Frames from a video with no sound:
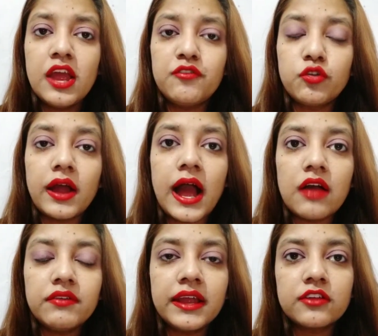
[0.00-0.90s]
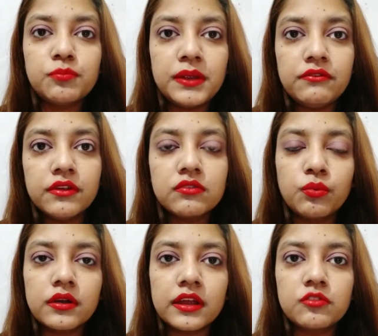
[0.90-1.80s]
if you're having experience
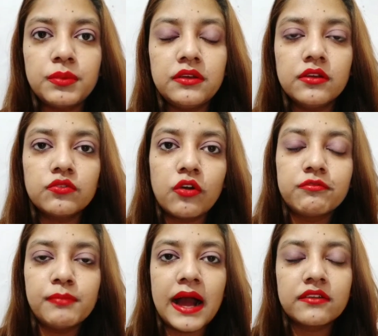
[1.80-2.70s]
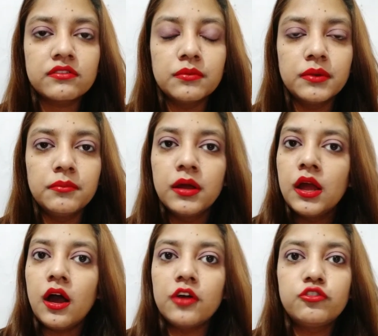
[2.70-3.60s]
work experience of maximum
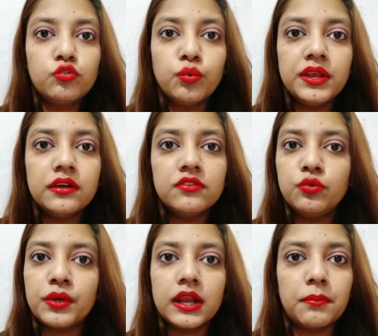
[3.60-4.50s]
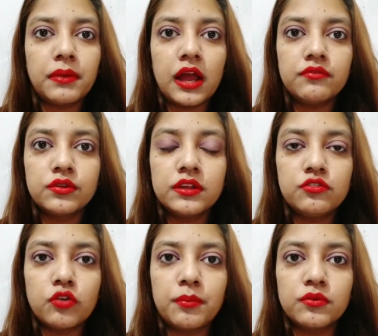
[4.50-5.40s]
uh, two years you can apply for
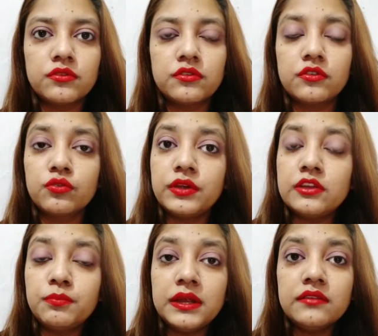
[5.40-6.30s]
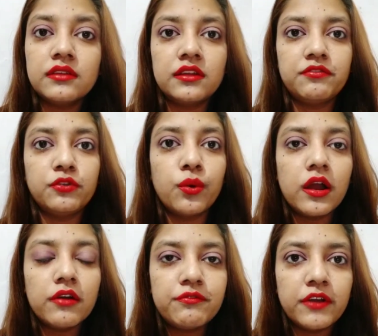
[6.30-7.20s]
this job position so it means that if you
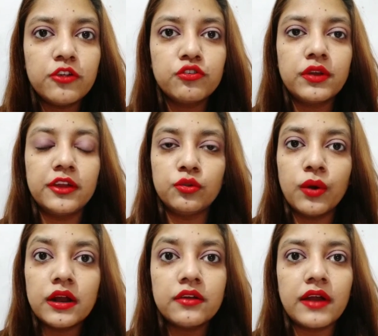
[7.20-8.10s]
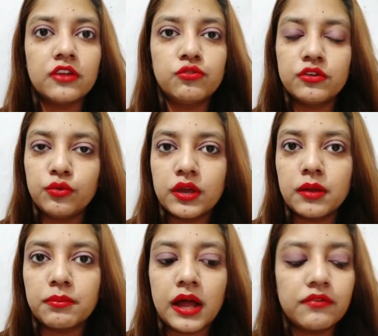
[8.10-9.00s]
are a fresher and you are a graduate you can
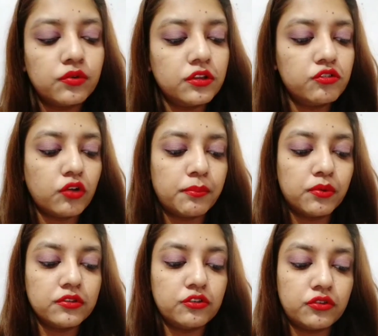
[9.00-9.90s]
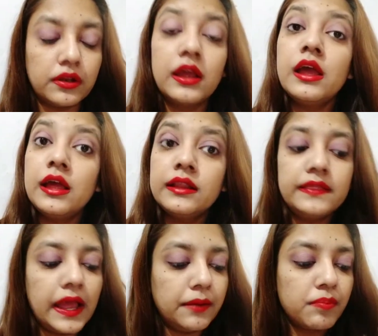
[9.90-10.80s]
apply apply for this job position.
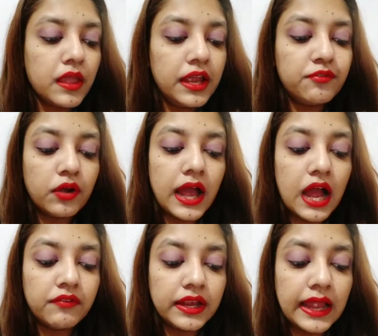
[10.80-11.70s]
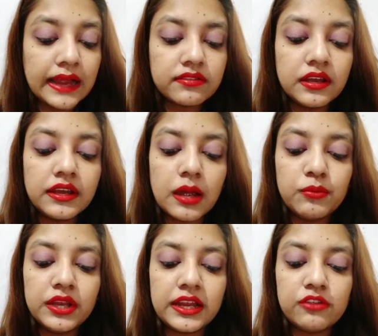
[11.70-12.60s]
Then, if you're having excellent
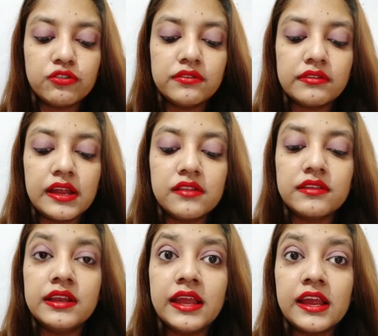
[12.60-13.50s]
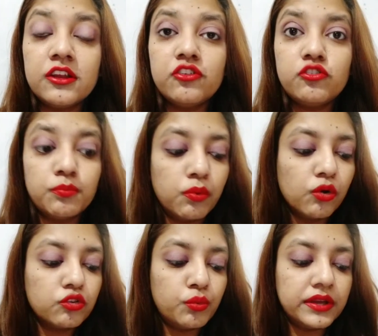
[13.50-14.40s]
communication skills in English,
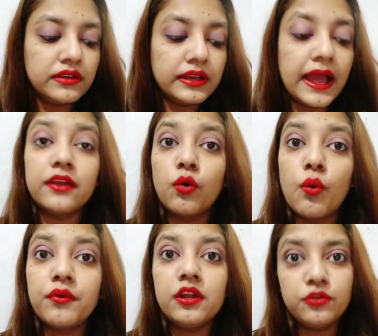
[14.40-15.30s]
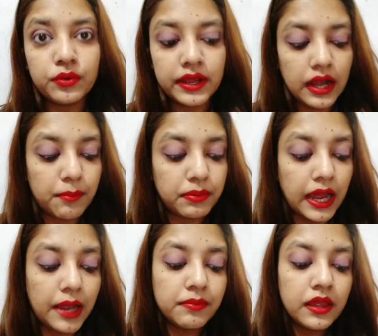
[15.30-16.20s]
both written and oral, you can
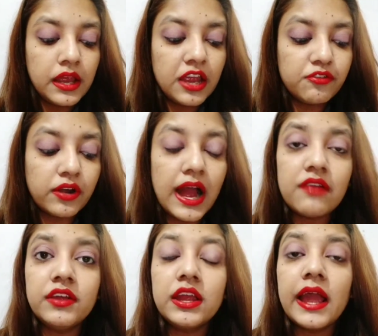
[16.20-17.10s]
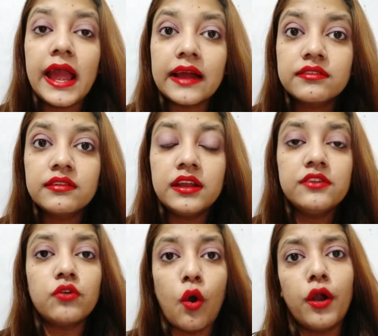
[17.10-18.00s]
apply. If you're having
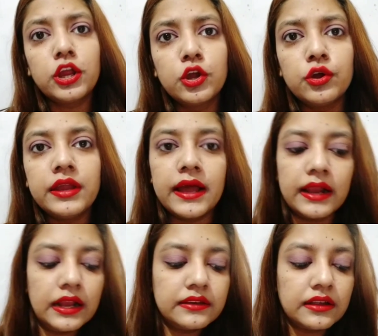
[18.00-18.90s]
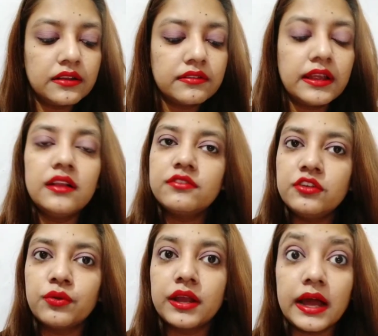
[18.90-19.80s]
excellent or good analytical skills,
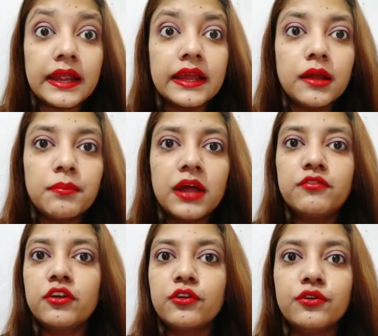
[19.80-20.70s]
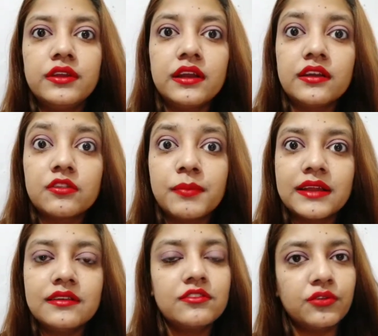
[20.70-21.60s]
you can again apply. If you're good in
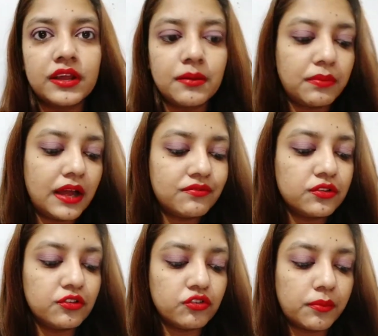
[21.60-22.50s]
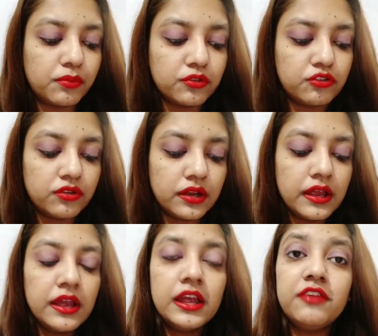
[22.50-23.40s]
arithmetics, you can apply for this job position.
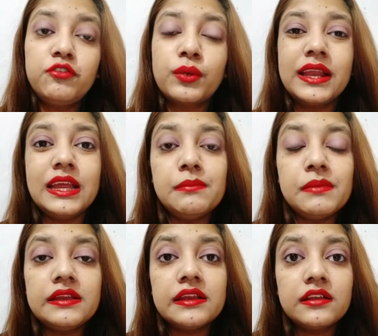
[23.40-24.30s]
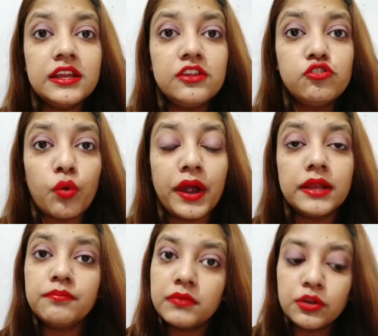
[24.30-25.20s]
If you can immediately
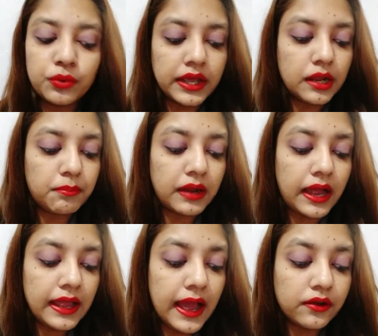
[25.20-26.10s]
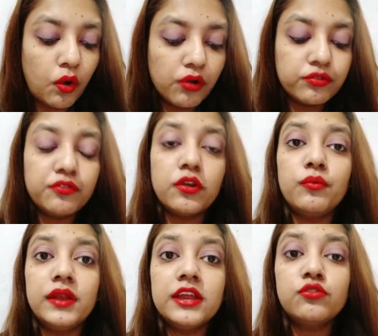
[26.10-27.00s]
join, you can apply. And also, if
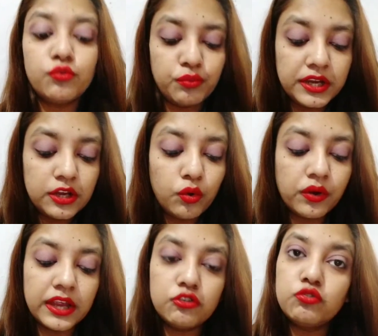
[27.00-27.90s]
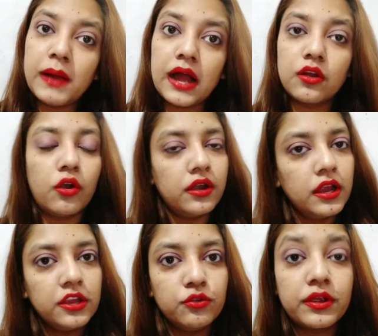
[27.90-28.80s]
you're willing to relocate to Bangalore,
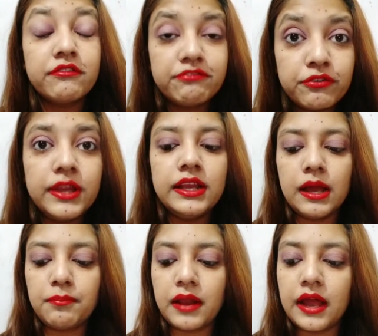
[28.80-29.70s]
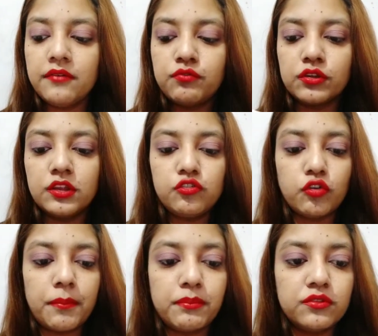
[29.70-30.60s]
you can freely apply for this
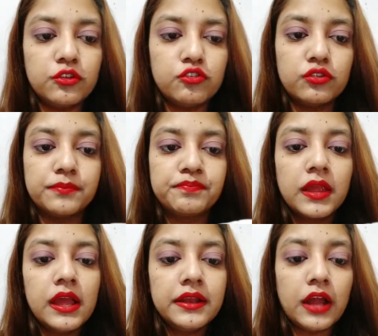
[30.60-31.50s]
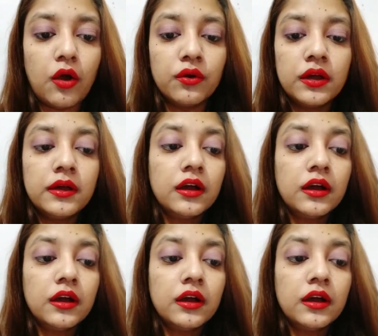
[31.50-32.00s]
job position. Now,